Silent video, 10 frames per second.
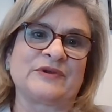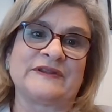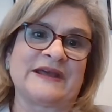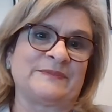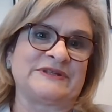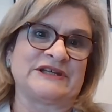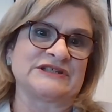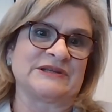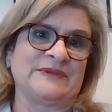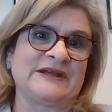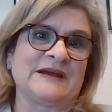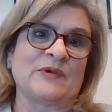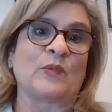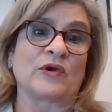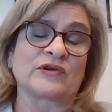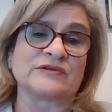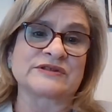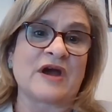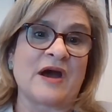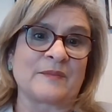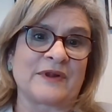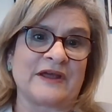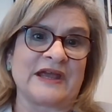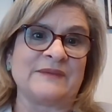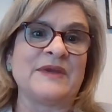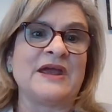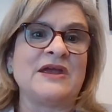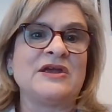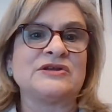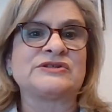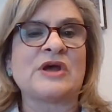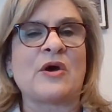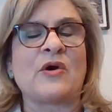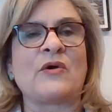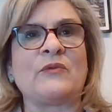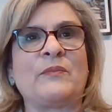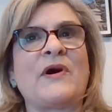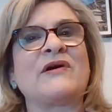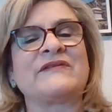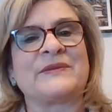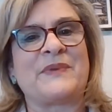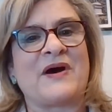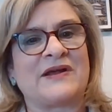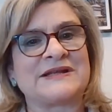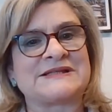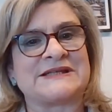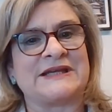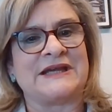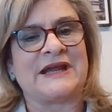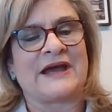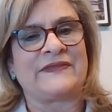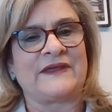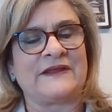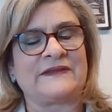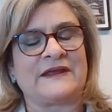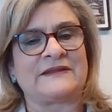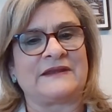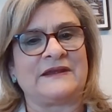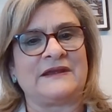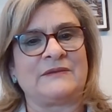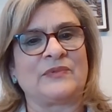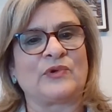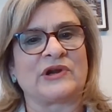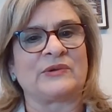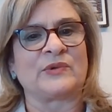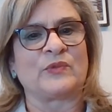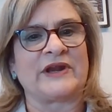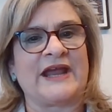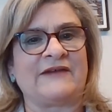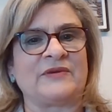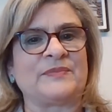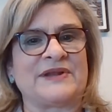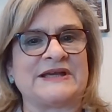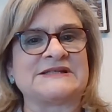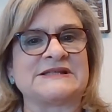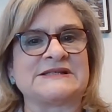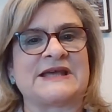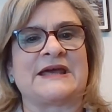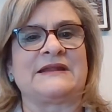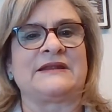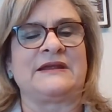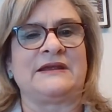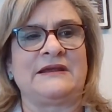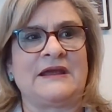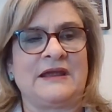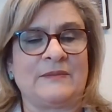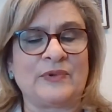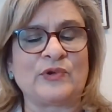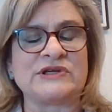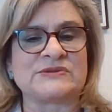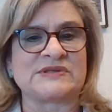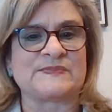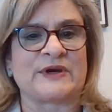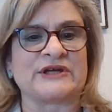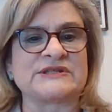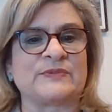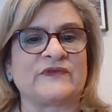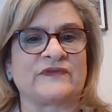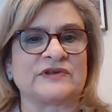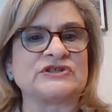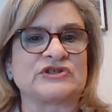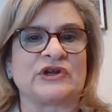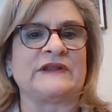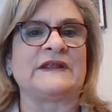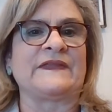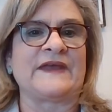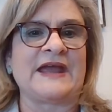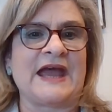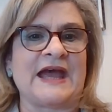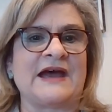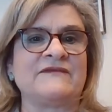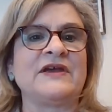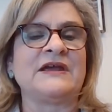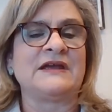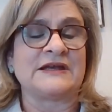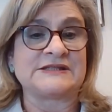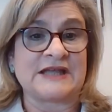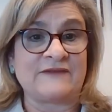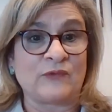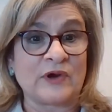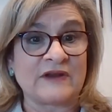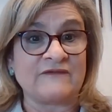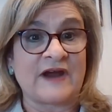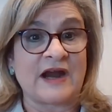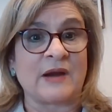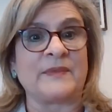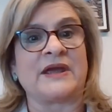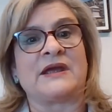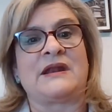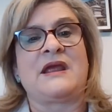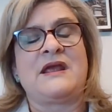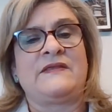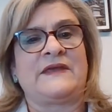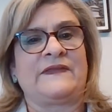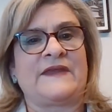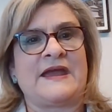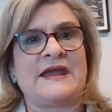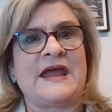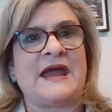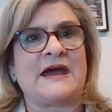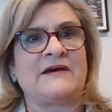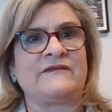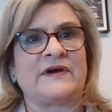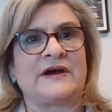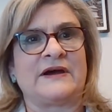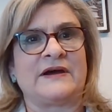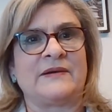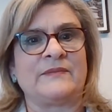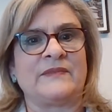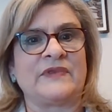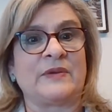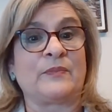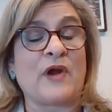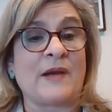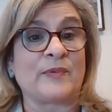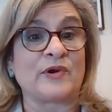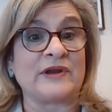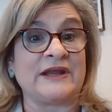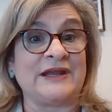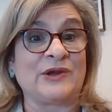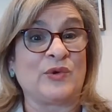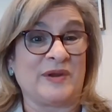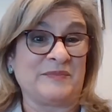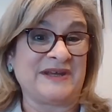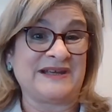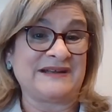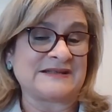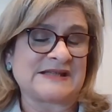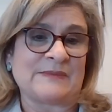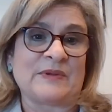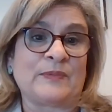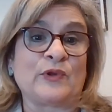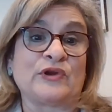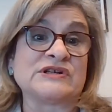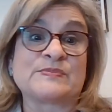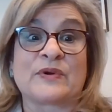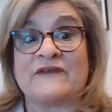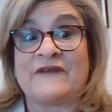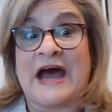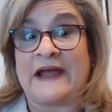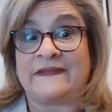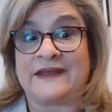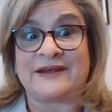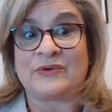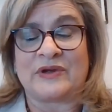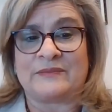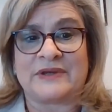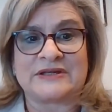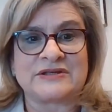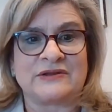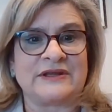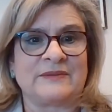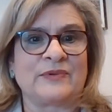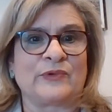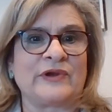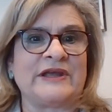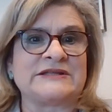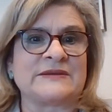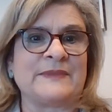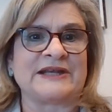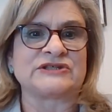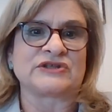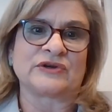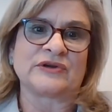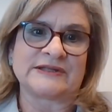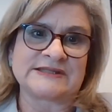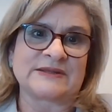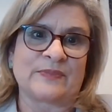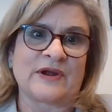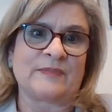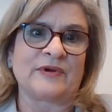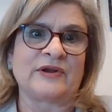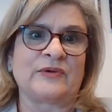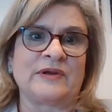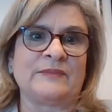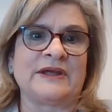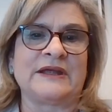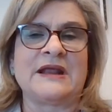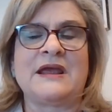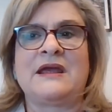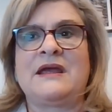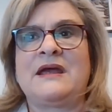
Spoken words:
up, could that potentially become a workers' comp claim? So, part of the policy I think that the employer would want to have in place is that the employee is responsible for ensuring that they have a safe work environment, that they have the proper equipment. Some employers provide the equipment to the employee to make sure it's the proper equipment.